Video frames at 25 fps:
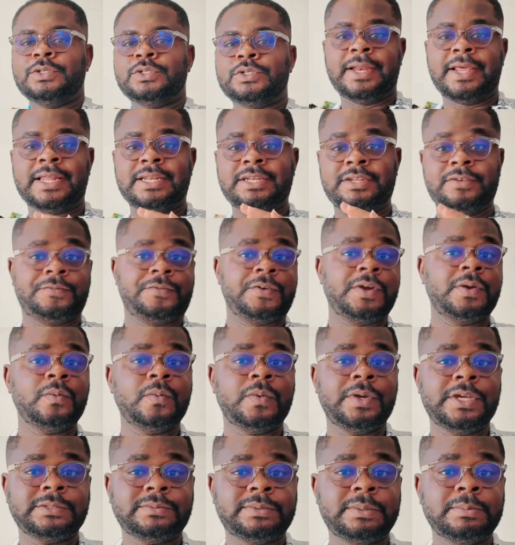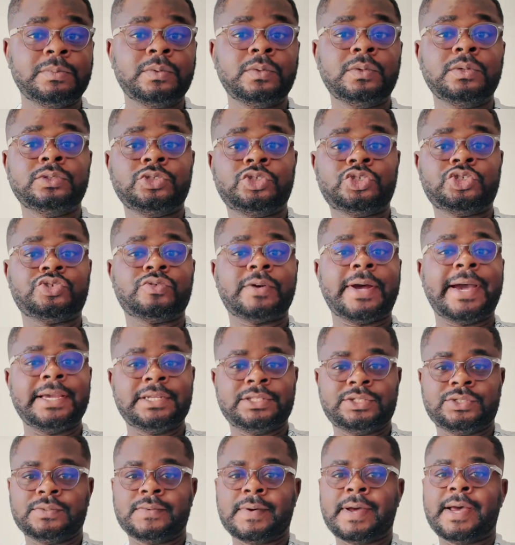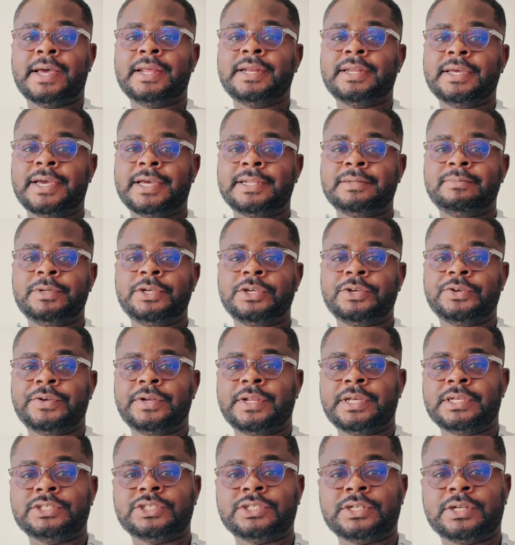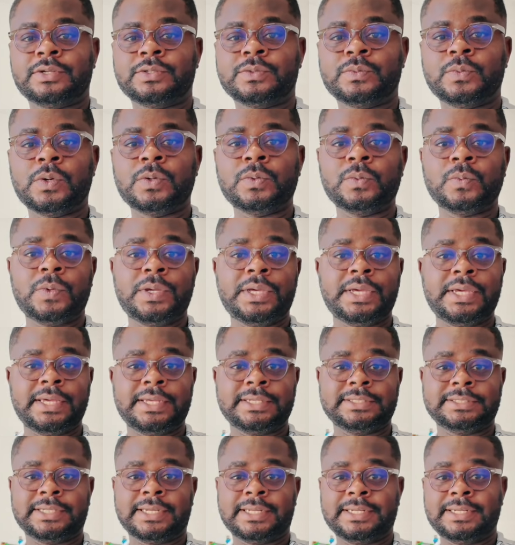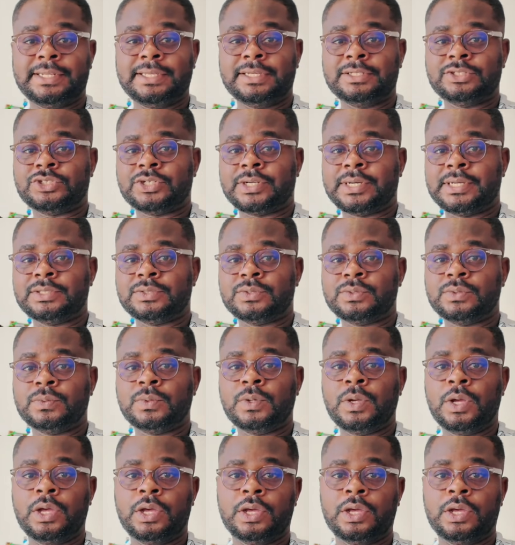There are different ways people try to add admin credentials. One way is that they try to